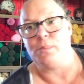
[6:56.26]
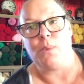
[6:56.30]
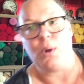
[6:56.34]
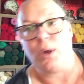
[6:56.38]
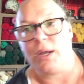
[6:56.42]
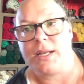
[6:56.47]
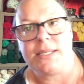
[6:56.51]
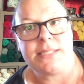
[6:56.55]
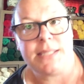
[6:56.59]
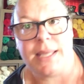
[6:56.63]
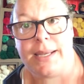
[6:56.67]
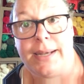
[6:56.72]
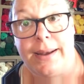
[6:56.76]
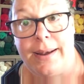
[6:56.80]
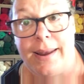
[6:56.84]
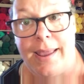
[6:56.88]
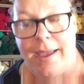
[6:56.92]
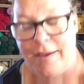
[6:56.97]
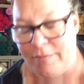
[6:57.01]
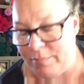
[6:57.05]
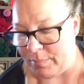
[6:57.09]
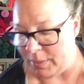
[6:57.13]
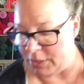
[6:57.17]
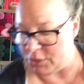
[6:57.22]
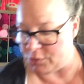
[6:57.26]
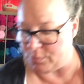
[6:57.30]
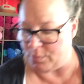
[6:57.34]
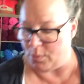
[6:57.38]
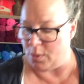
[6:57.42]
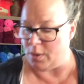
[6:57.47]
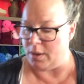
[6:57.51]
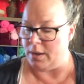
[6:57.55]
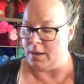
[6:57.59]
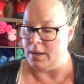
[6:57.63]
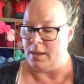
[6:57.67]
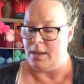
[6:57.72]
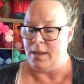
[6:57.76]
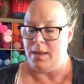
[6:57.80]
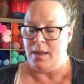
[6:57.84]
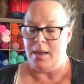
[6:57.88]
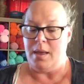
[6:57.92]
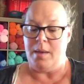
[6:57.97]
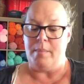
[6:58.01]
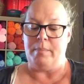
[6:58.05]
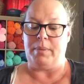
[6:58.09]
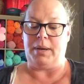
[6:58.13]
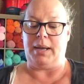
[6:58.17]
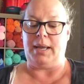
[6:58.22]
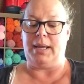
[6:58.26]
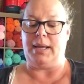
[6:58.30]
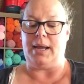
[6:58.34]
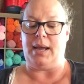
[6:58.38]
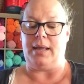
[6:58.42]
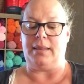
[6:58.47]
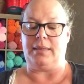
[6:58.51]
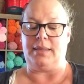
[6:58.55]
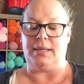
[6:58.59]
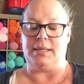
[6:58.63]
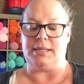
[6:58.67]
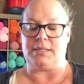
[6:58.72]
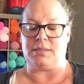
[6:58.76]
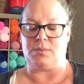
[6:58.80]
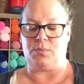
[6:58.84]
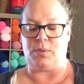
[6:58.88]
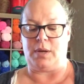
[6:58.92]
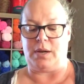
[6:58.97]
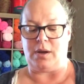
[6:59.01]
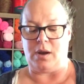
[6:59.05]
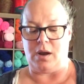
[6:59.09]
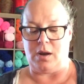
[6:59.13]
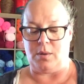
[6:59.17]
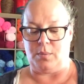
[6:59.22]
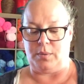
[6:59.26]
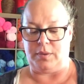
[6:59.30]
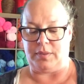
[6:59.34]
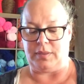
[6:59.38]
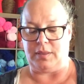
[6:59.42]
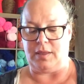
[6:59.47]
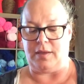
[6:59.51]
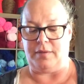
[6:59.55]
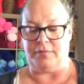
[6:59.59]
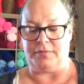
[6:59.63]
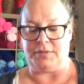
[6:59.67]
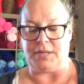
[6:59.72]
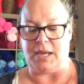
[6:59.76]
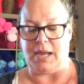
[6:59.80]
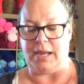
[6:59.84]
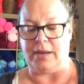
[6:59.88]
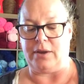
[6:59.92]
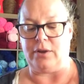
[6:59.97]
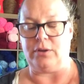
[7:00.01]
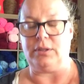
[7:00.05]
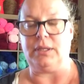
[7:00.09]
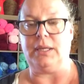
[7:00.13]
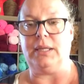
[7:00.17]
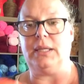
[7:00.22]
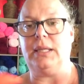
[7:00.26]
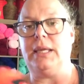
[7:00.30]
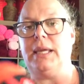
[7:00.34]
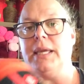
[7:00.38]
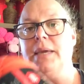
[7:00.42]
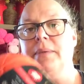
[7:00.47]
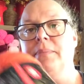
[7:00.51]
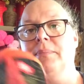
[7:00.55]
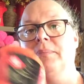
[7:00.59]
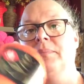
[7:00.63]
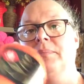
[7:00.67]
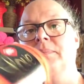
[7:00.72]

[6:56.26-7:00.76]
more because they didn't have much more. But I got this Red Heart with Love Tiger Lily.